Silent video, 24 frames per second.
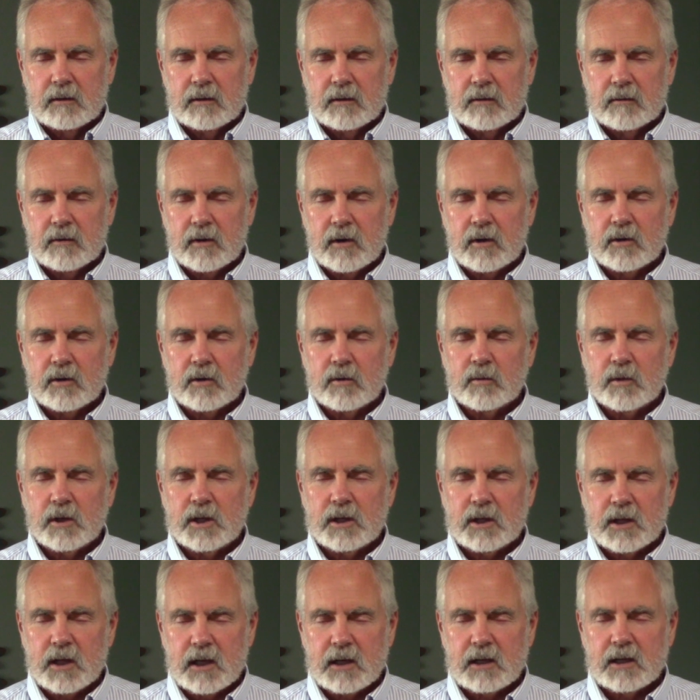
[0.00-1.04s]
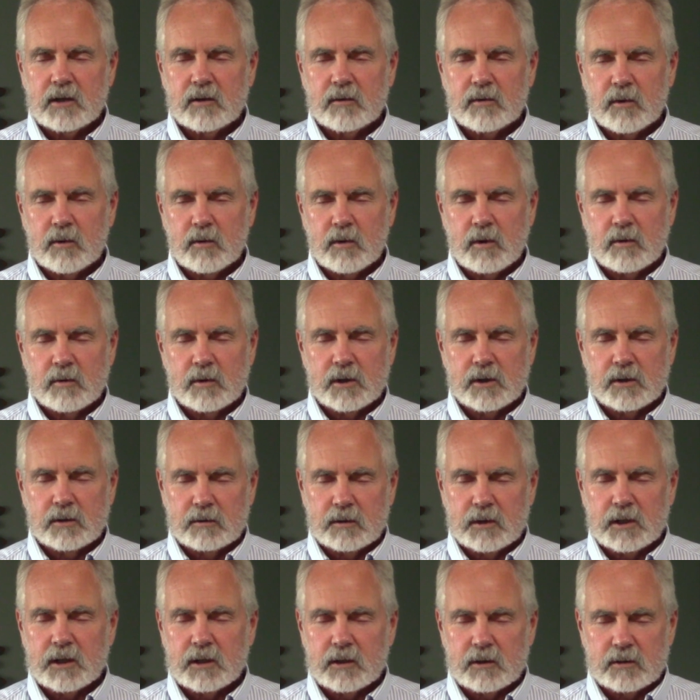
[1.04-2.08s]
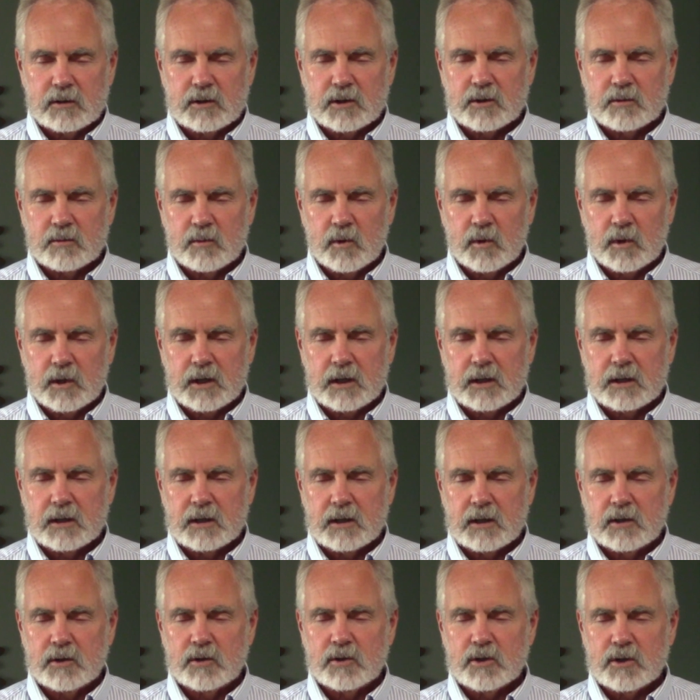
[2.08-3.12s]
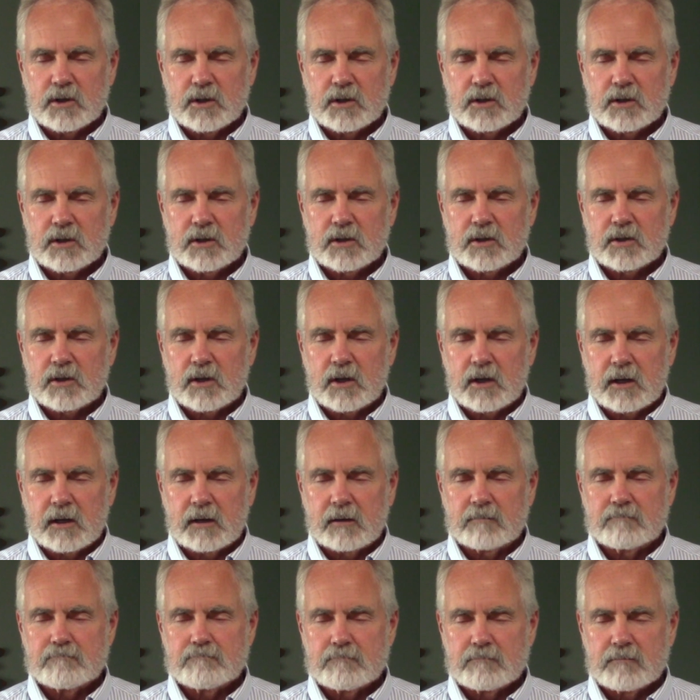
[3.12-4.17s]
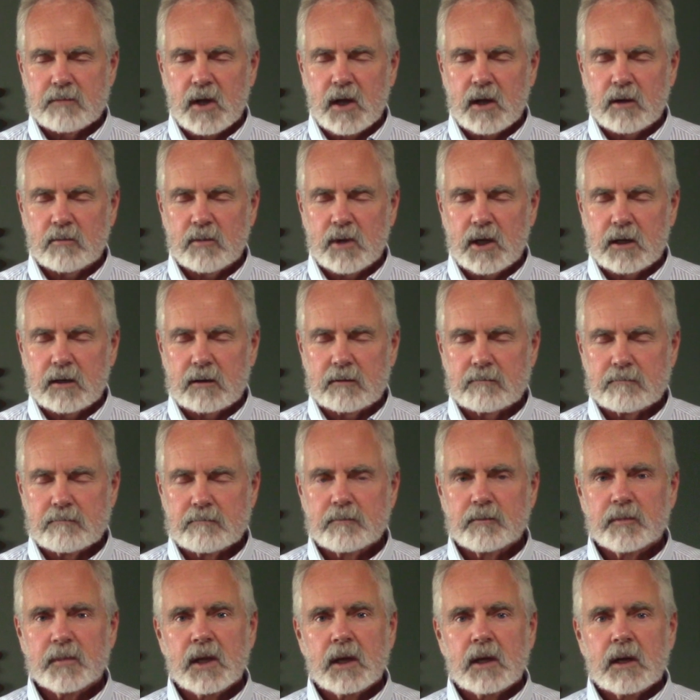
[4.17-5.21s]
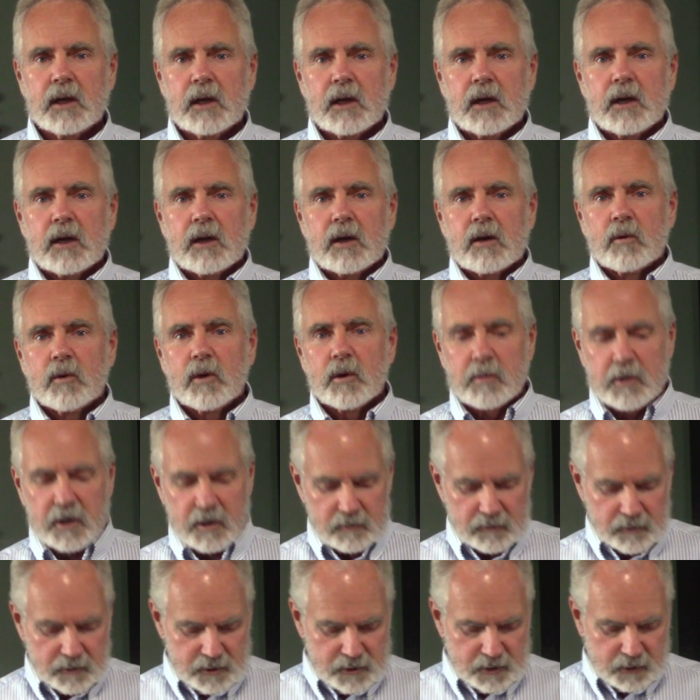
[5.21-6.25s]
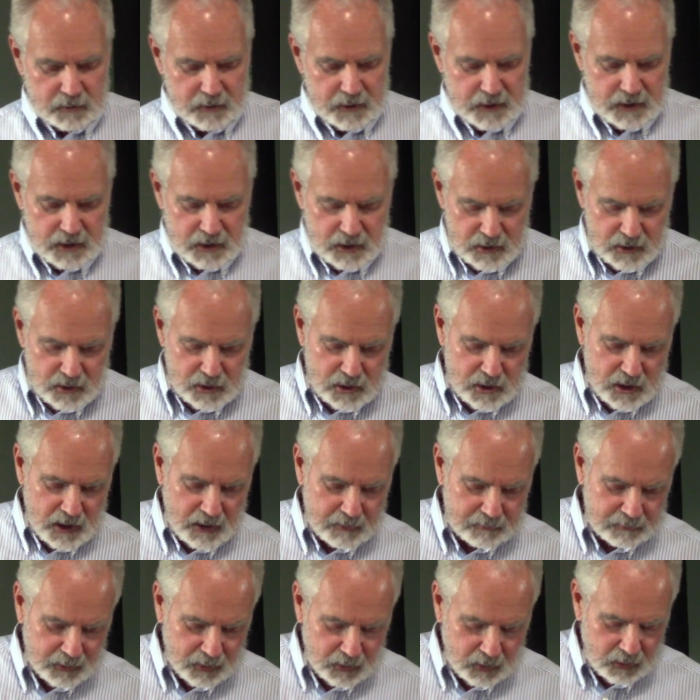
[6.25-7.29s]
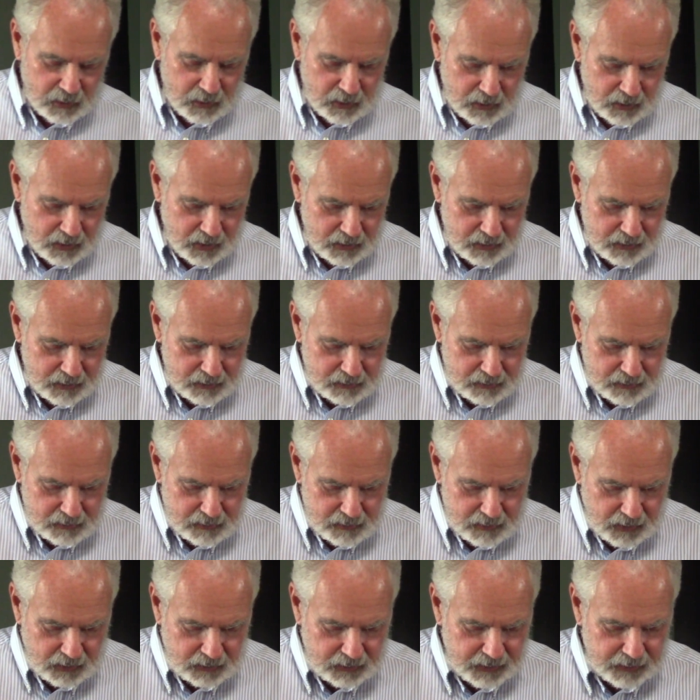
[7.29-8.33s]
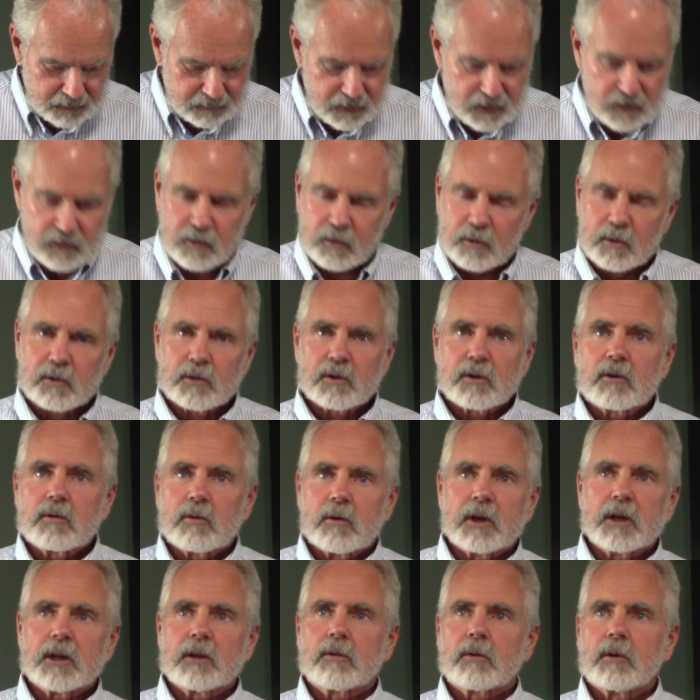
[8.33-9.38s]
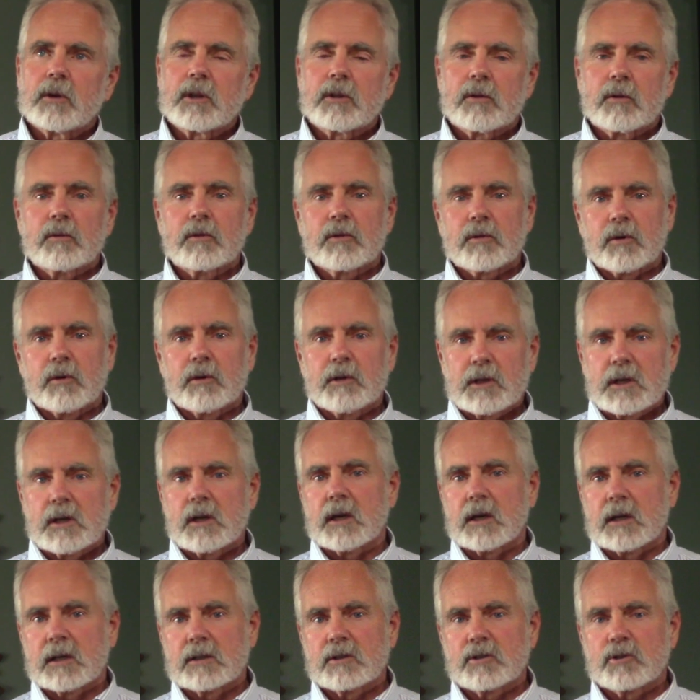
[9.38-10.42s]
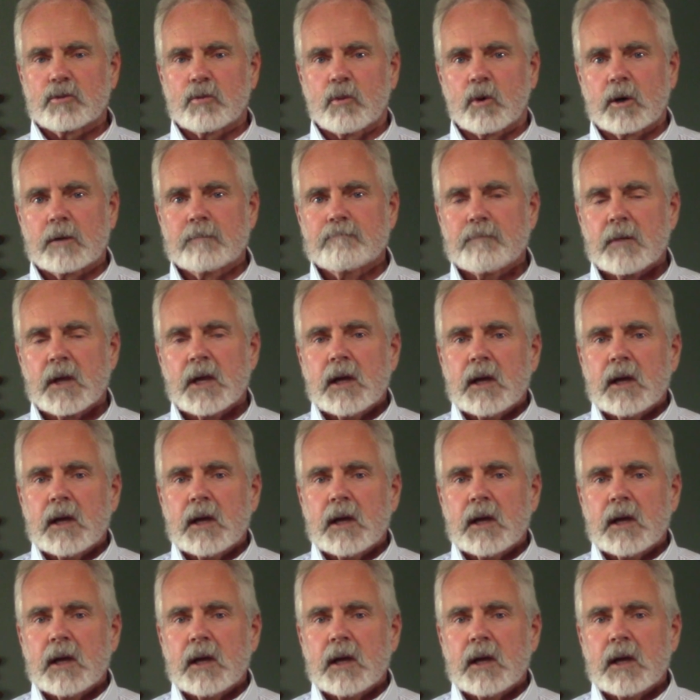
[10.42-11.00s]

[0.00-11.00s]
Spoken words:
Father, and we thank you for what we're doing here this morning. In Jesus' name, amen. We'll be in 1 Corinthians chapter 11 through 23 through 39 this morning.